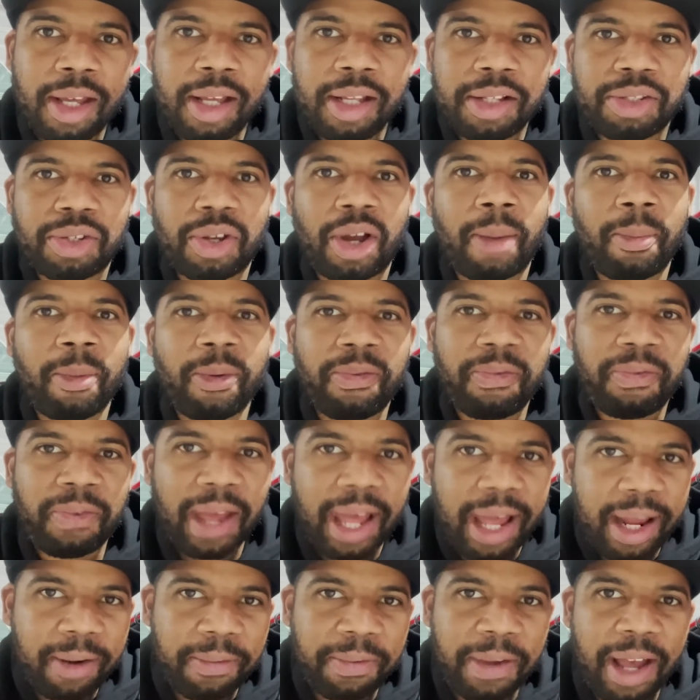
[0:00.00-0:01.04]
So I'm a
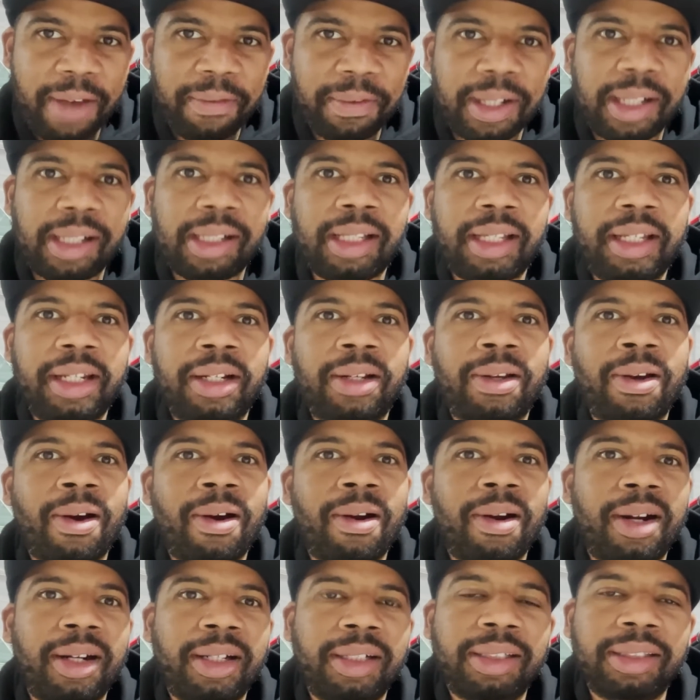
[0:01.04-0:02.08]
fan of having clean
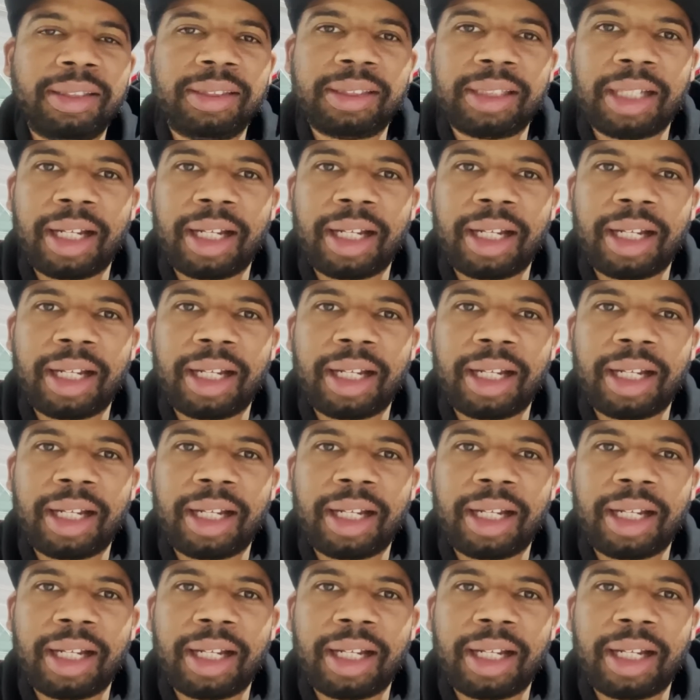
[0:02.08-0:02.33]
cars.